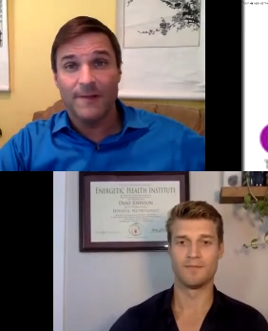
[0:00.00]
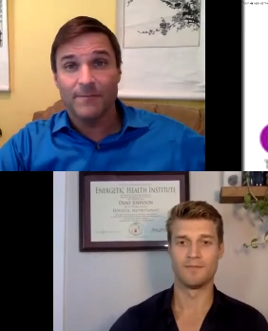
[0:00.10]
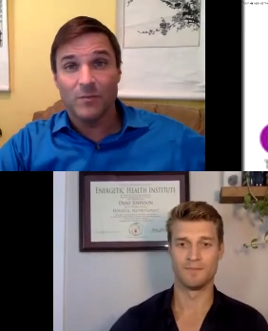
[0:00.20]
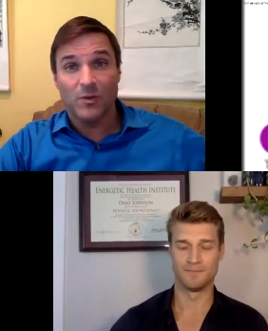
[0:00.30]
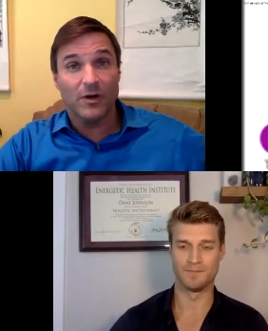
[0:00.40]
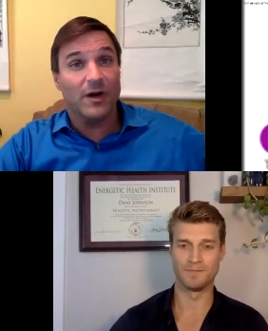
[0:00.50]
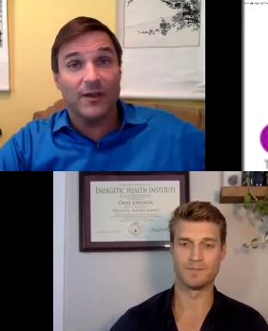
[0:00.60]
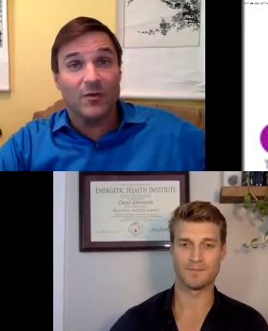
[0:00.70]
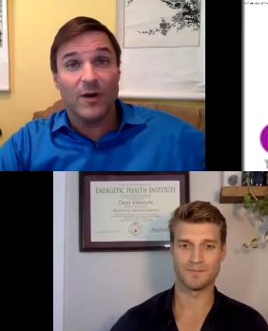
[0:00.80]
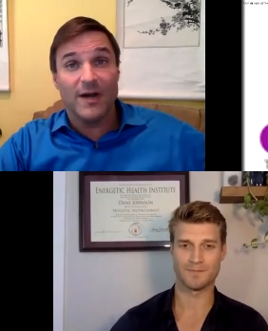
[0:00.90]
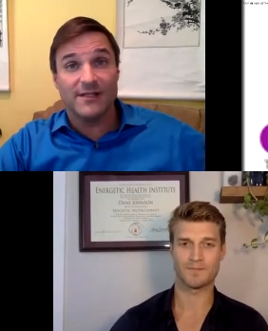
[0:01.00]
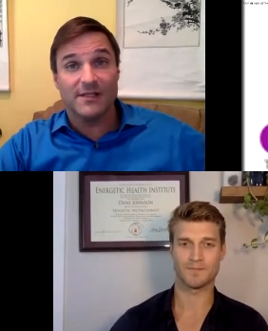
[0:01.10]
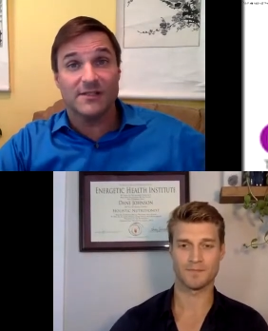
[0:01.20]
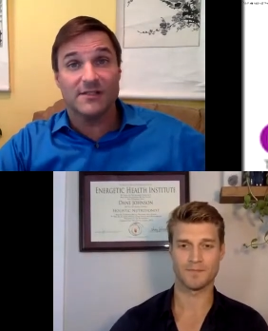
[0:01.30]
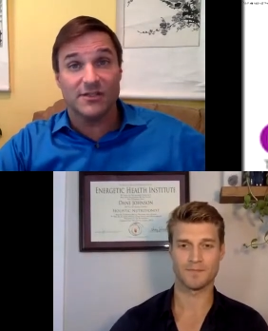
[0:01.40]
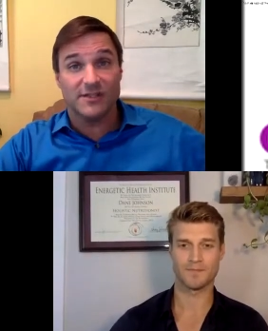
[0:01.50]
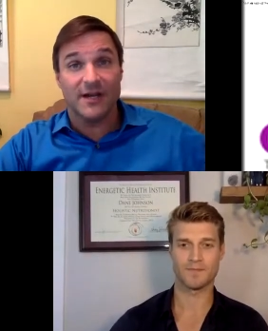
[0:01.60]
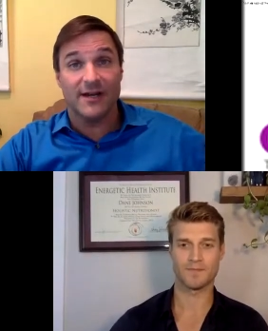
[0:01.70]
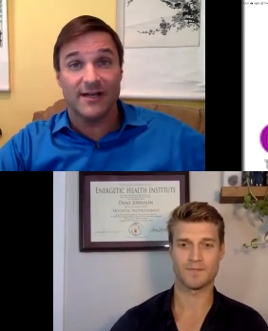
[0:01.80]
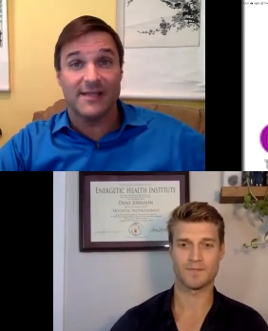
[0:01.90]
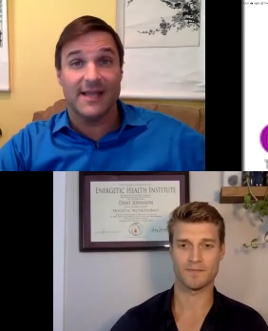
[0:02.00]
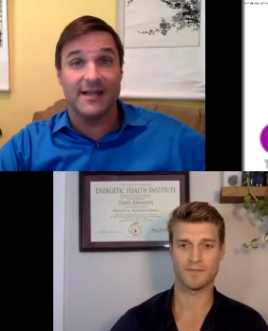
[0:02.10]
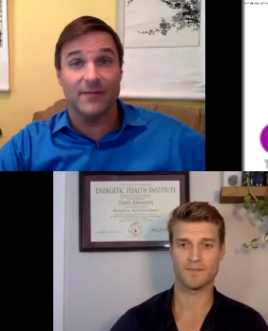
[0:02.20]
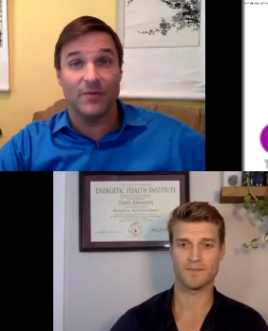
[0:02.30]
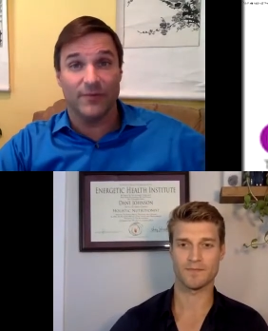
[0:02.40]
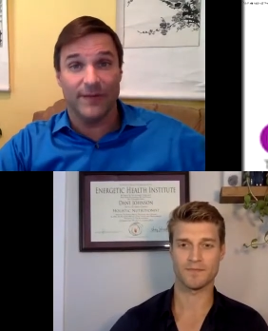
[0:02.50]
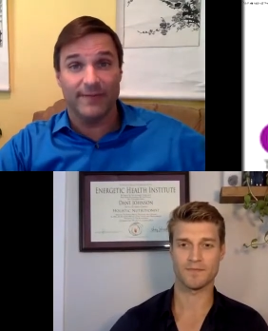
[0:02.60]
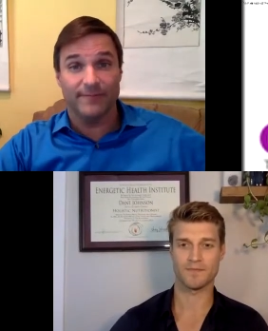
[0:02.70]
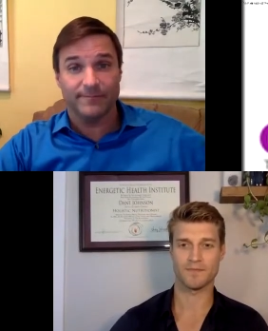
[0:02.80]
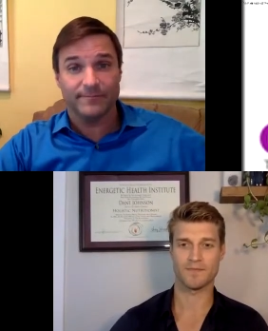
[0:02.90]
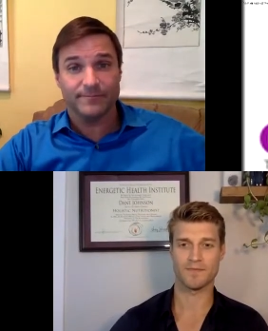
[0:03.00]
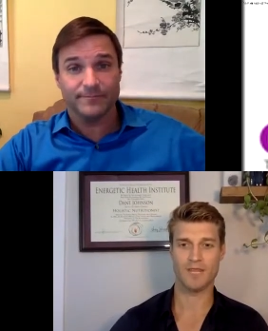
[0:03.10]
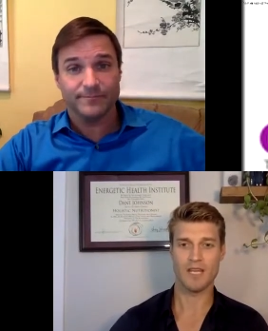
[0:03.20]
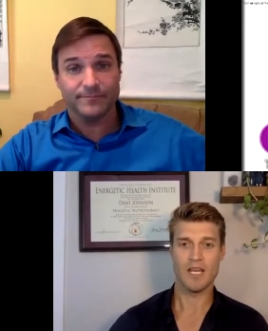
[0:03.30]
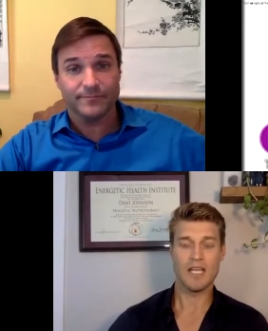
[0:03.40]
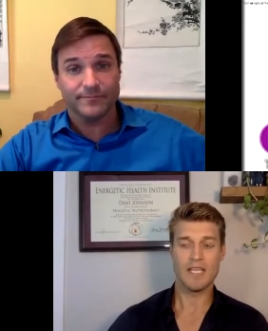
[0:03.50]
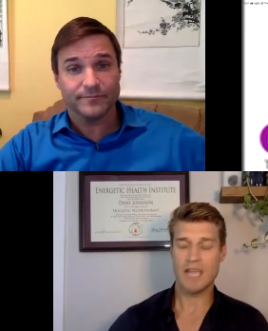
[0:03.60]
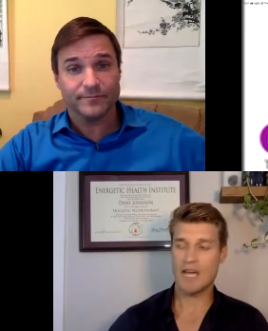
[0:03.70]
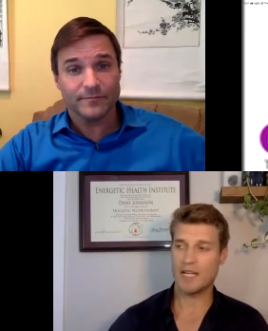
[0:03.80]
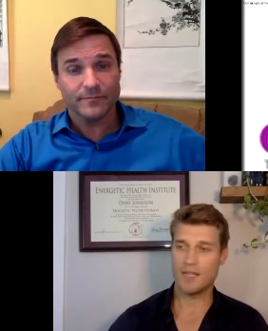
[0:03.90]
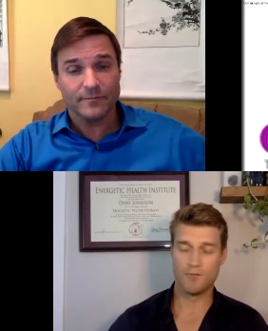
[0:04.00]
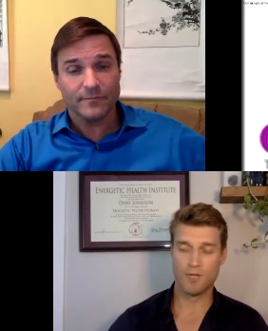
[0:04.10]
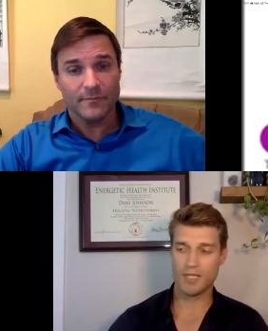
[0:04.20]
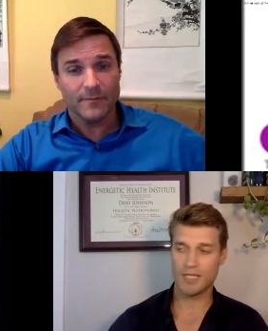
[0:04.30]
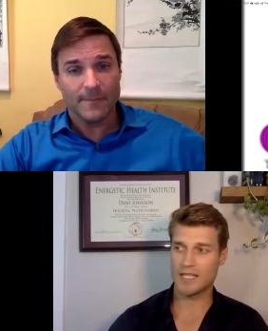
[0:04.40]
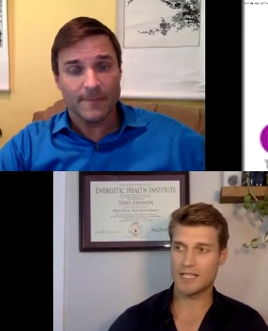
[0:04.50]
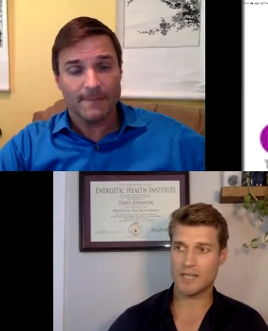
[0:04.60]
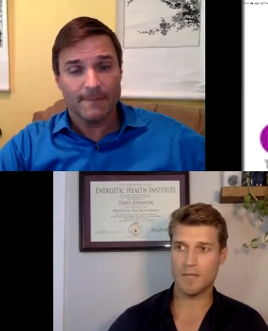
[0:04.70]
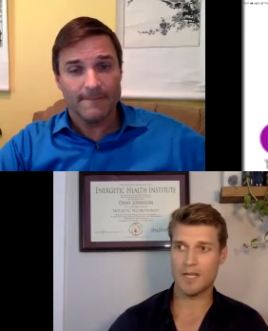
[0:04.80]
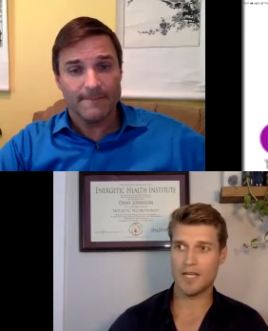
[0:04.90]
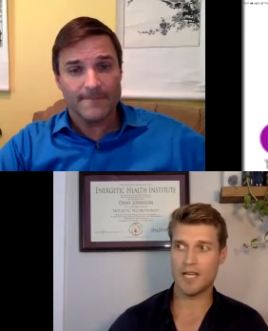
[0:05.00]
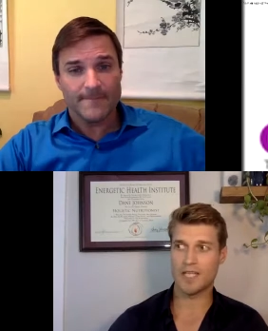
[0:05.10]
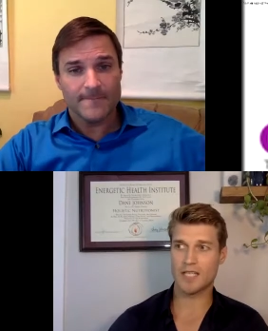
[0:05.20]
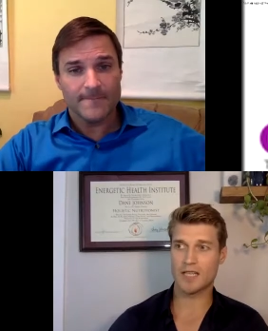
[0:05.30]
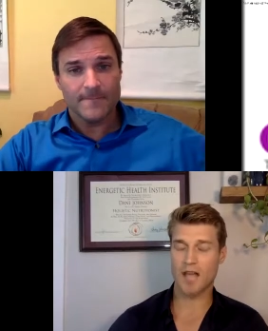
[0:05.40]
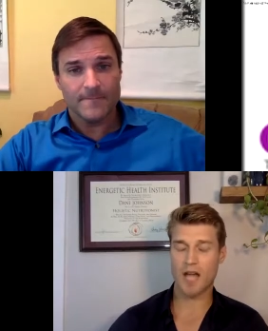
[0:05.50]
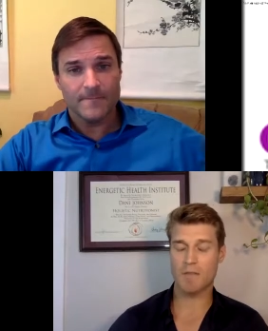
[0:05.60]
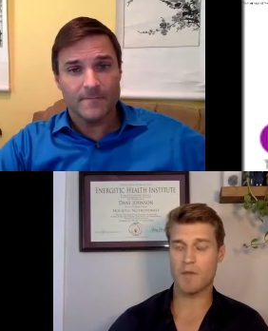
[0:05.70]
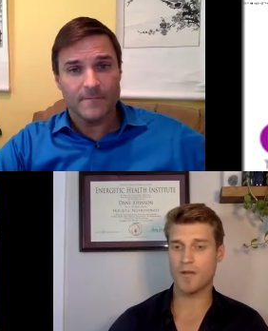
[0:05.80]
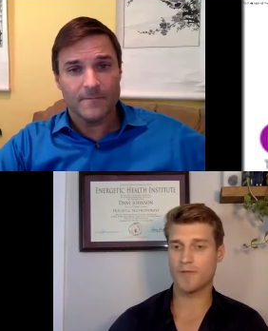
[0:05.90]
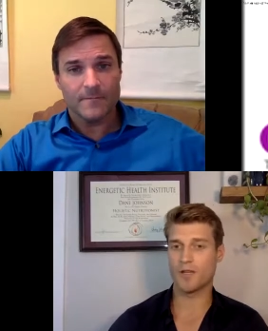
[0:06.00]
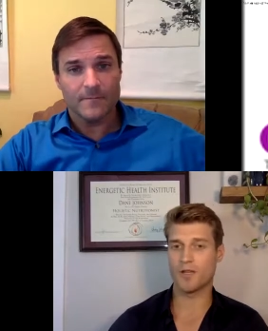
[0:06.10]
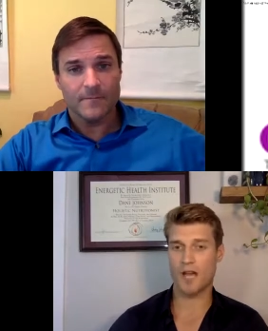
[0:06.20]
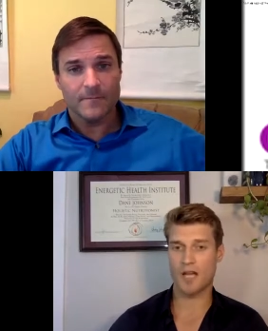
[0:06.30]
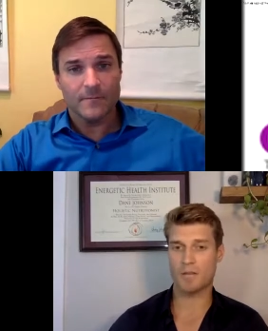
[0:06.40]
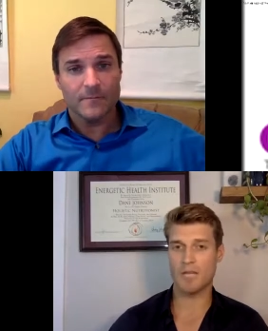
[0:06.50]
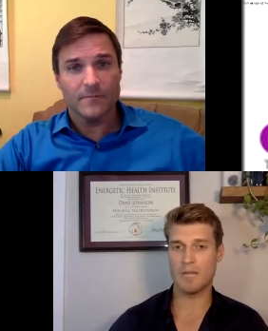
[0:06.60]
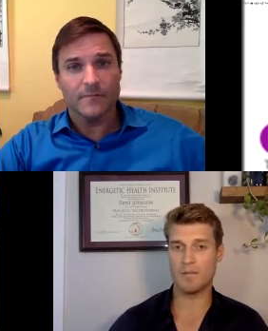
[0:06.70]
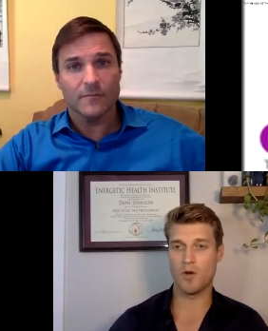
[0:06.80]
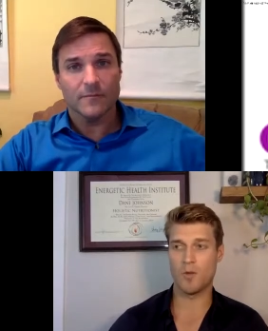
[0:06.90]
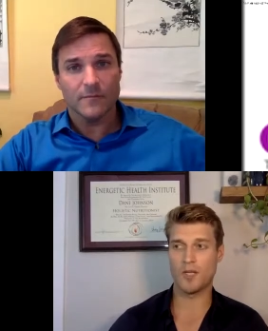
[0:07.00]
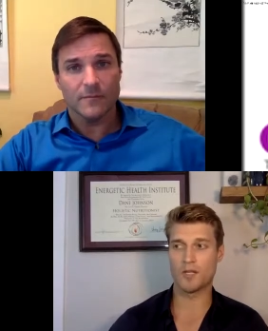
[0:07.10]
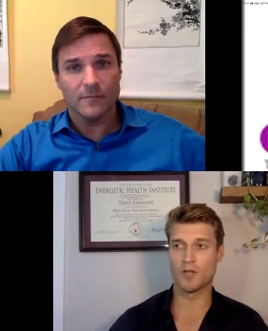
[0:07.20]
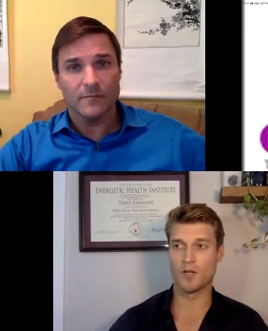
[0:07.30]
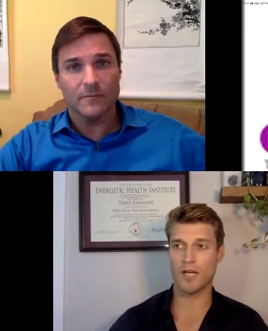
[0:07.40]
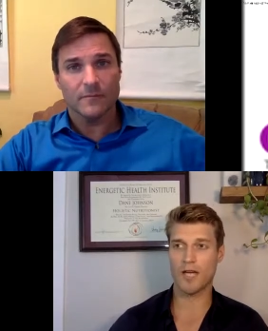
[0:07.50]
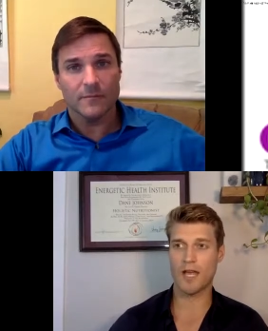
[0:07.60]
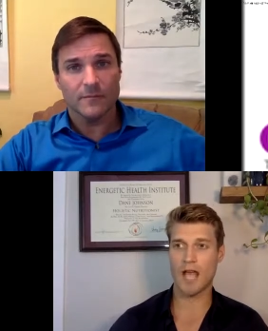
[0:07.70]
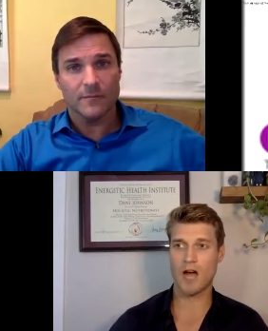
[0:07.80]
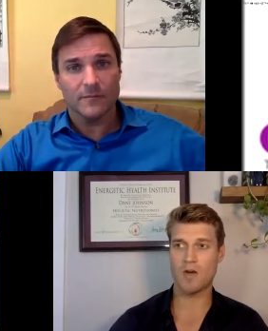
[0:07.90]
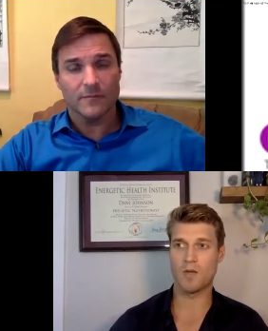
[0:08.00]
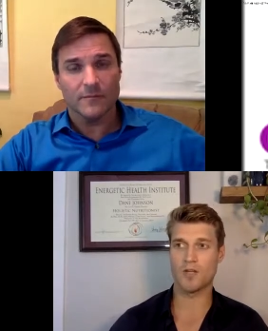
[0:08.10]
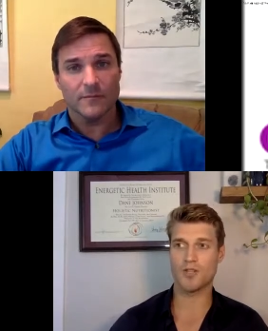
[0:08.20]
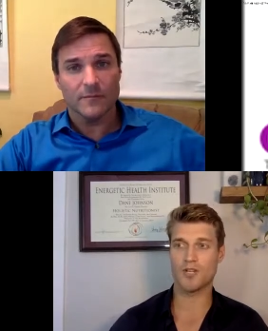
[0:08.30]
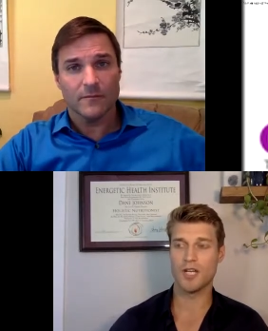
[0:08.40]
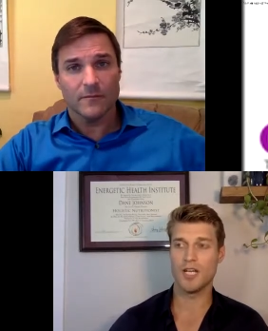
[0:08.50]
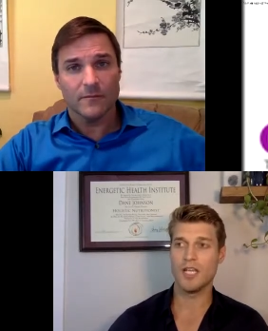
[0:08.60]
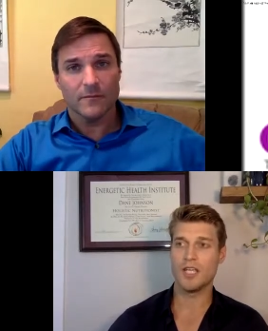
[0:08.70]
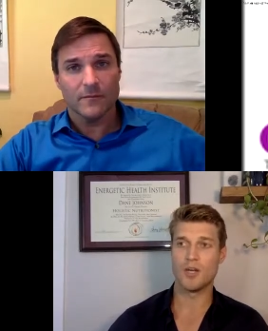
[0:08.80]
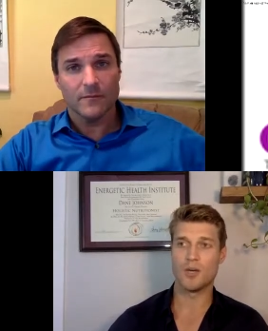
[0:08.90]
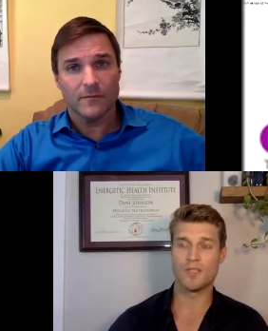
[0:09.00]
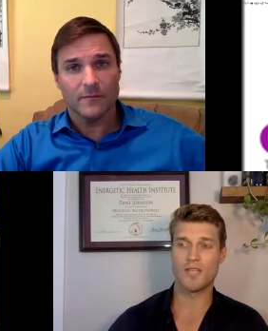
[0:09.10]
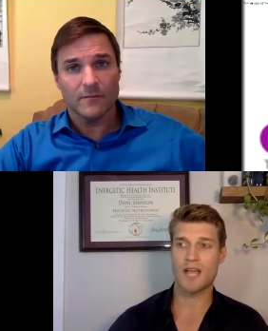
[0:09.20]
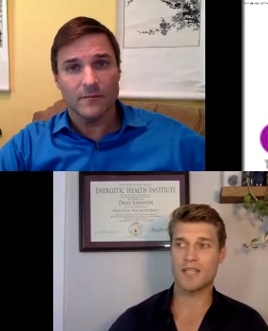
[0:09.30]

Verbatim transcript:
Speaker 1: mm-hmm. where otherwise it's just unattainable, right?
Speaker 2: Yeah, really is. I mean, it's a lot of money for a lot of people. And when you look at how much, you know, debt